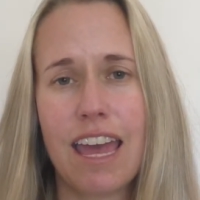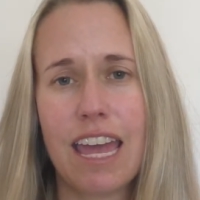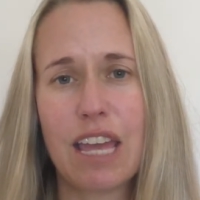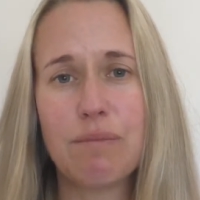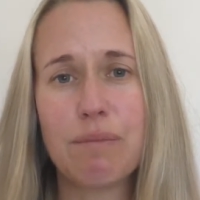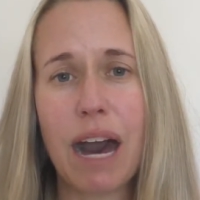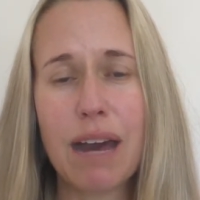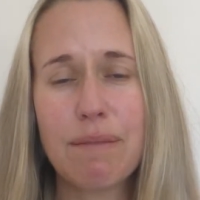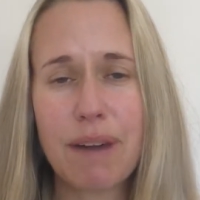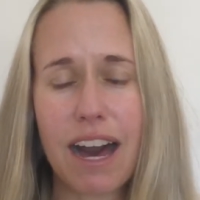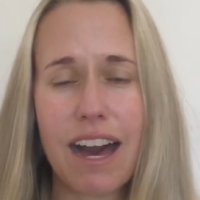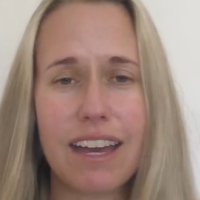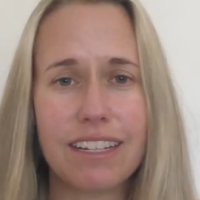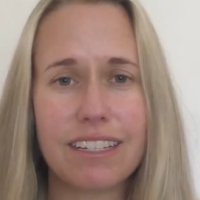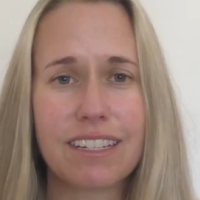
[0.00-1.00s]
in my
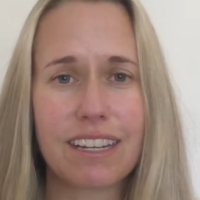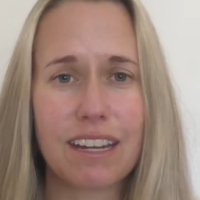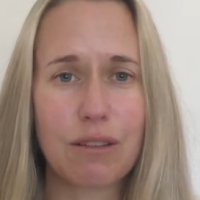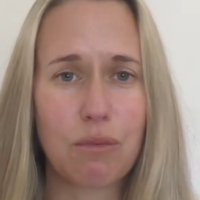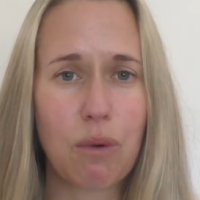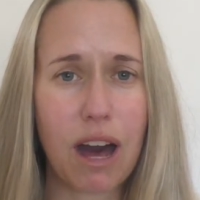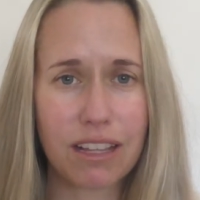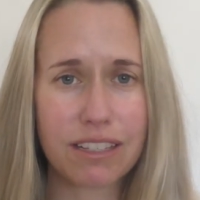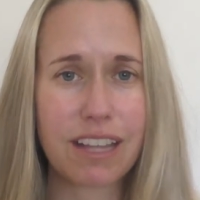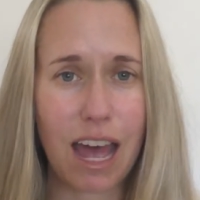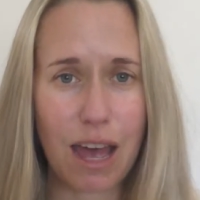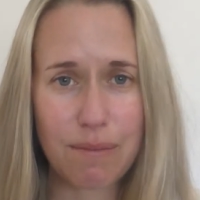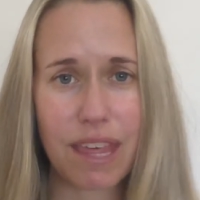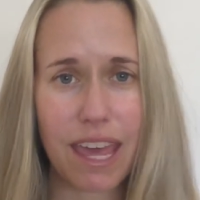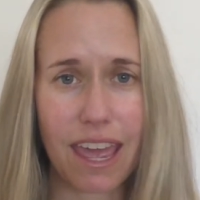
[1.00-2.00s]
mind, whilst
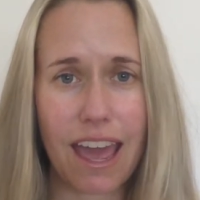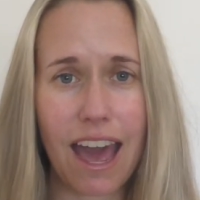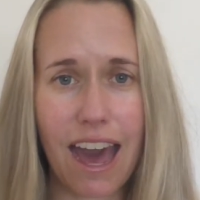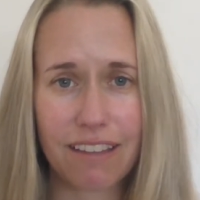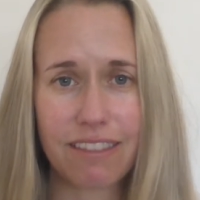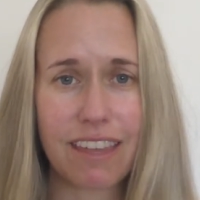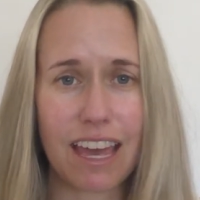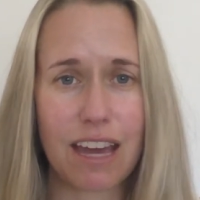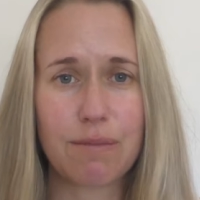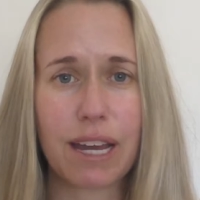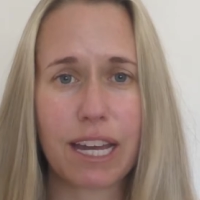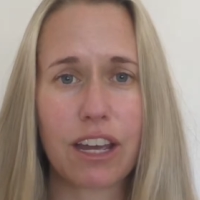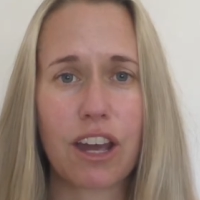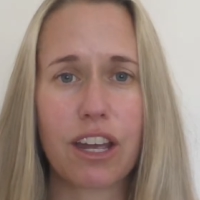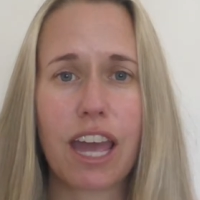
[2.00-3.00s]
I'm out there, I'm
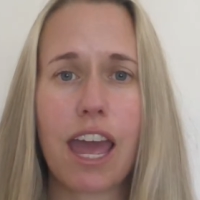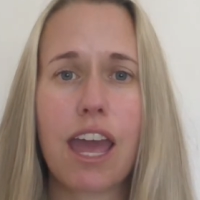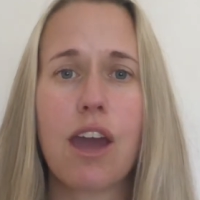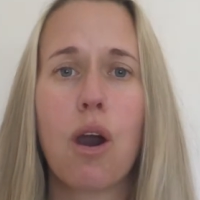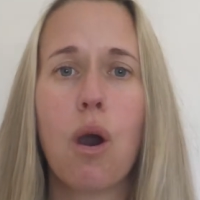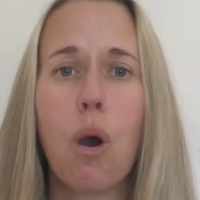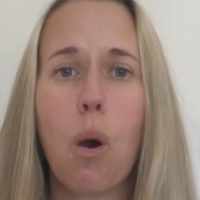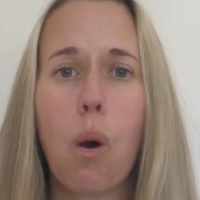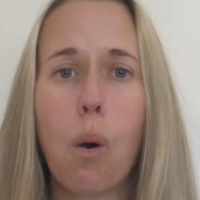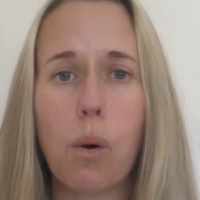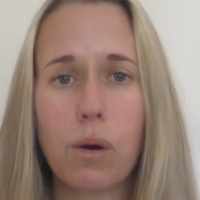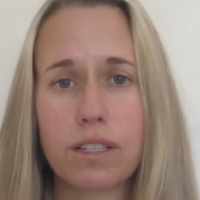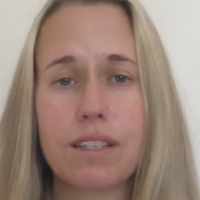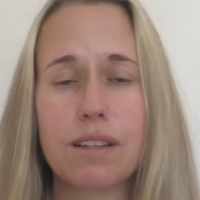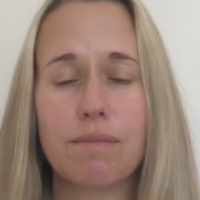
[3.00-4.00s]
like, okay,
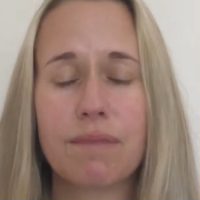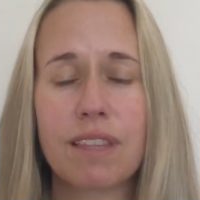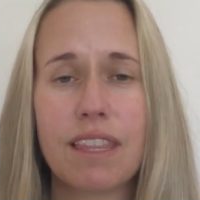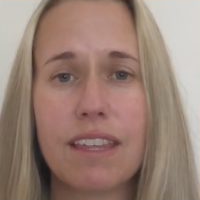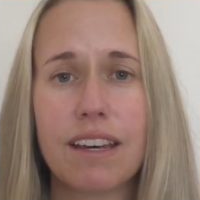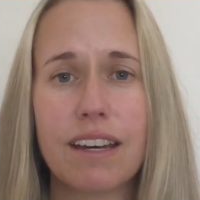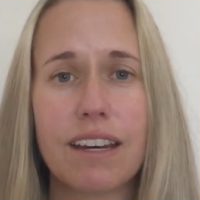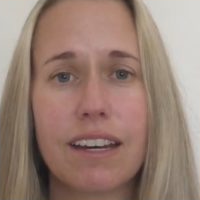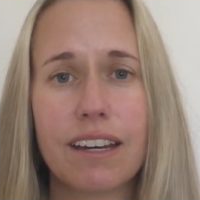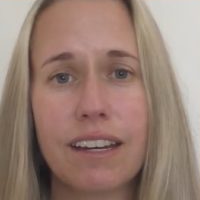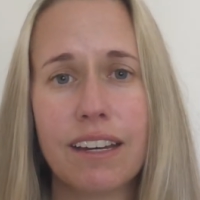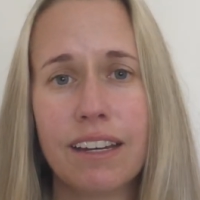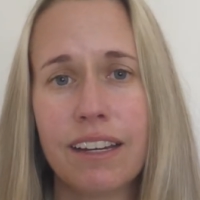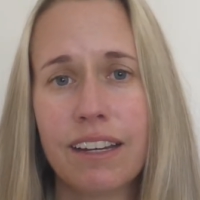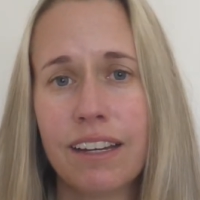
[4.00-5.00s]
awesome. The
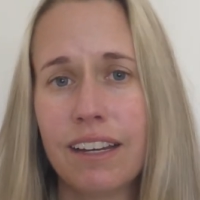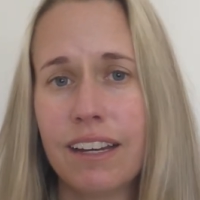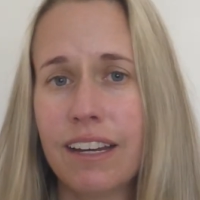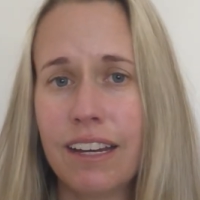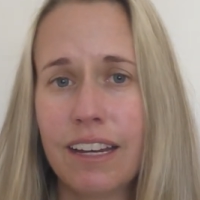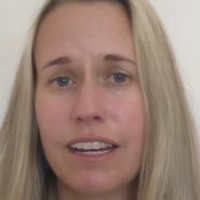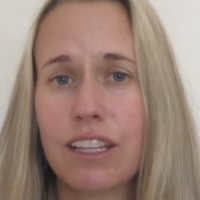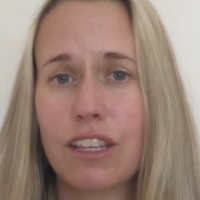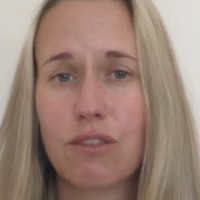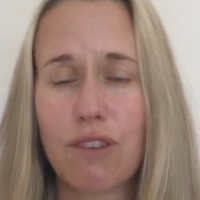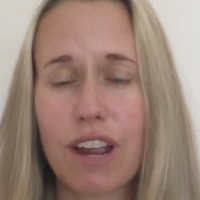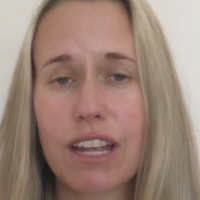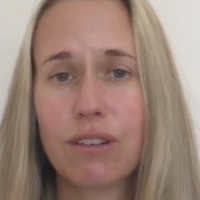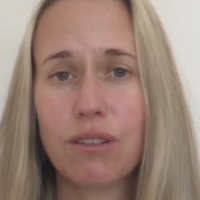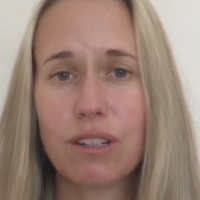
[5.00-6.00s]

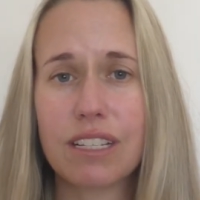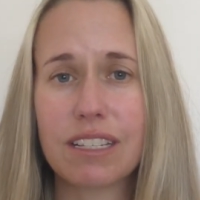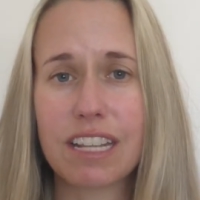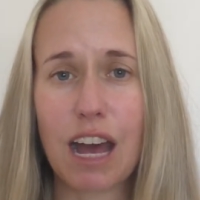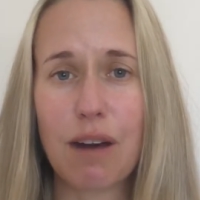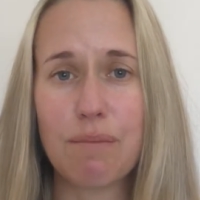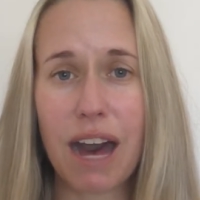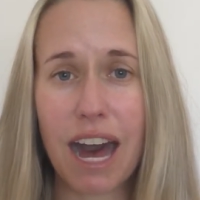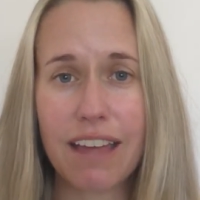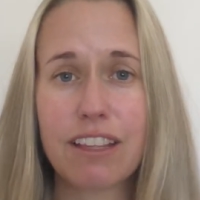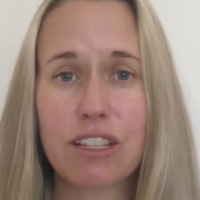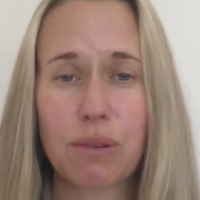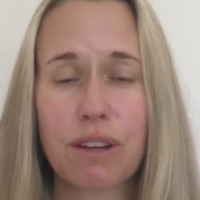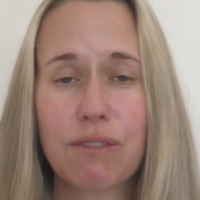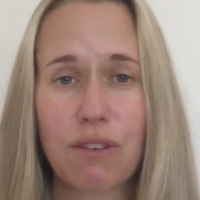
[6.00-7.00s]
record is now mine,
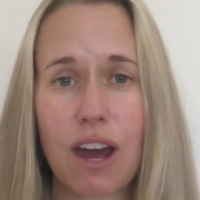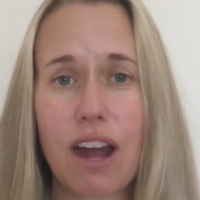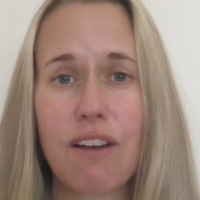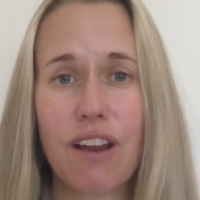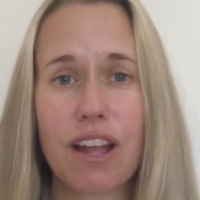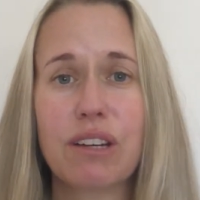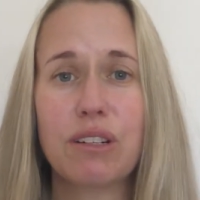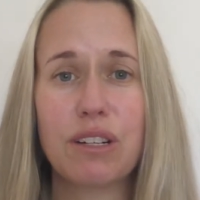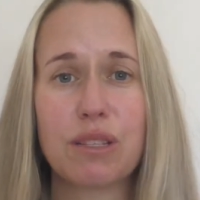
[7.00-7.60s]
the 24-hour record